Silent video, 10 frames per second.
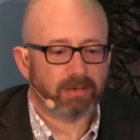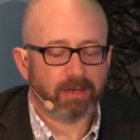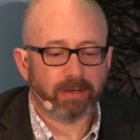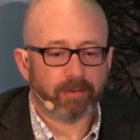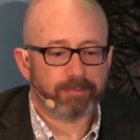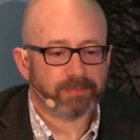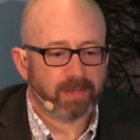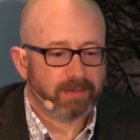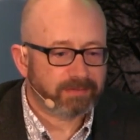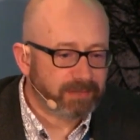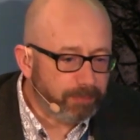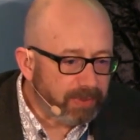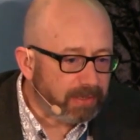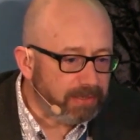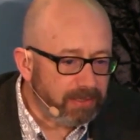Um,
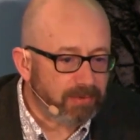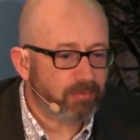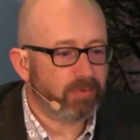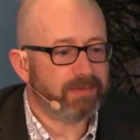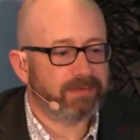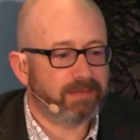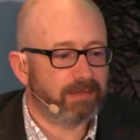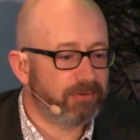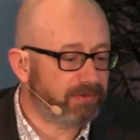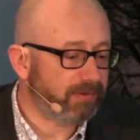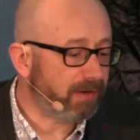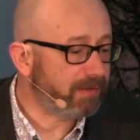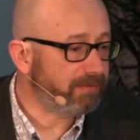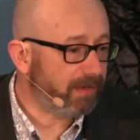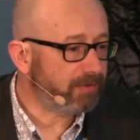typically, we see those as
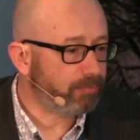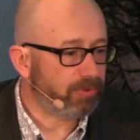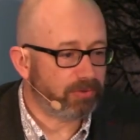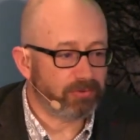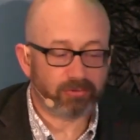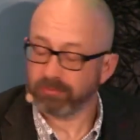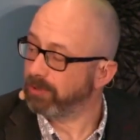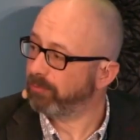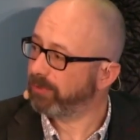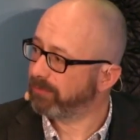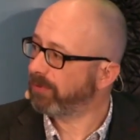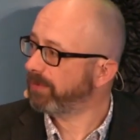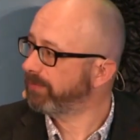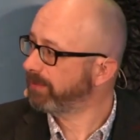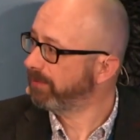architects because you know we've got
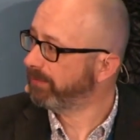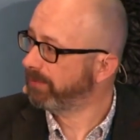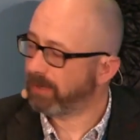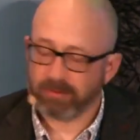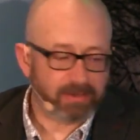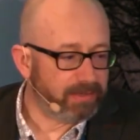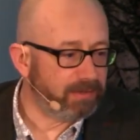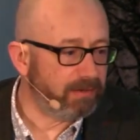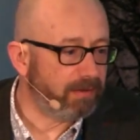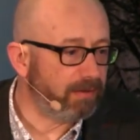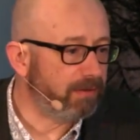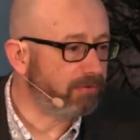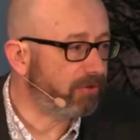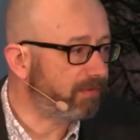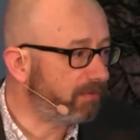those skills inherently, uh,
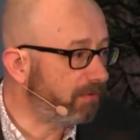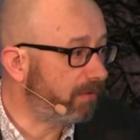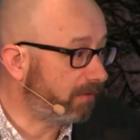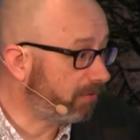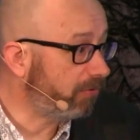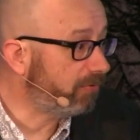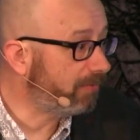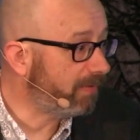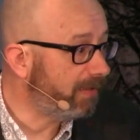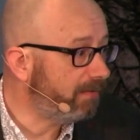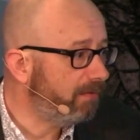not ex exclusively.